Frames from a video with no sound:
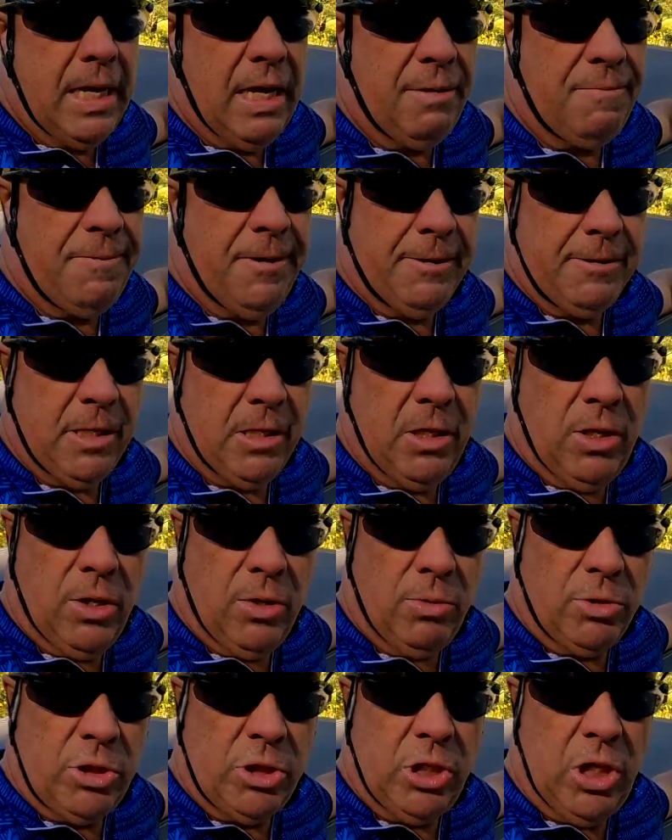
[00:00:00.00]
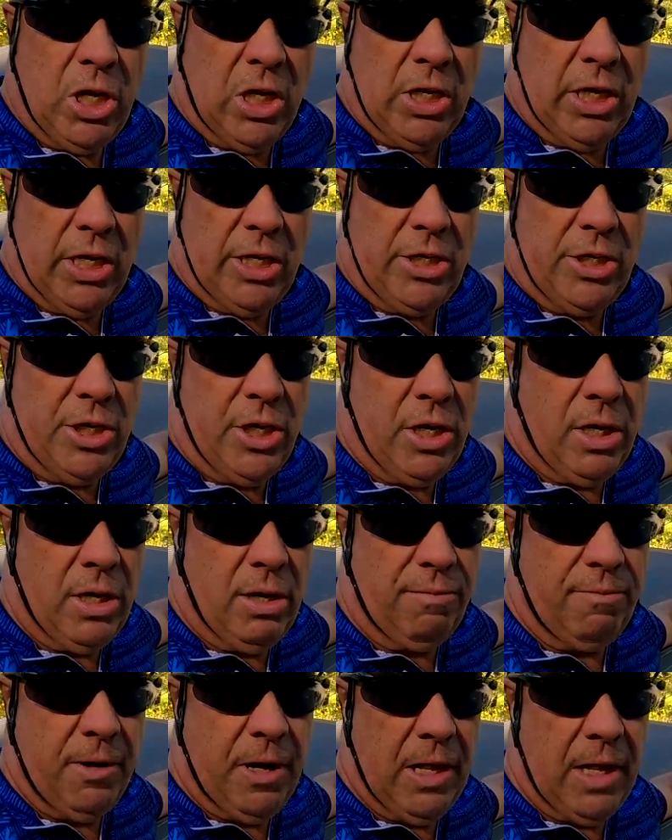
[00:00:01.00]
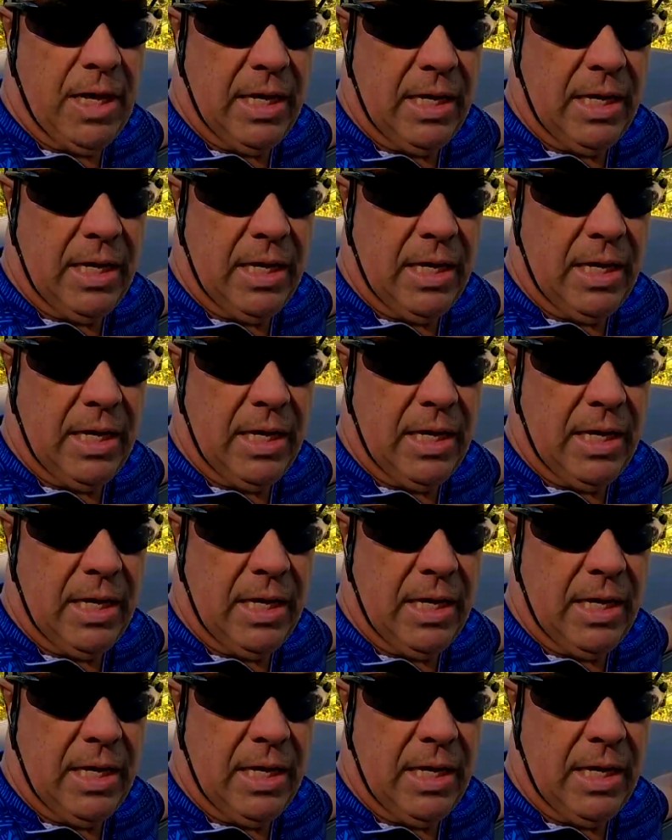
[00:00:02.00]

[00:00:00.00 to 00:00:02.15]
it felt a little sluggish. It felt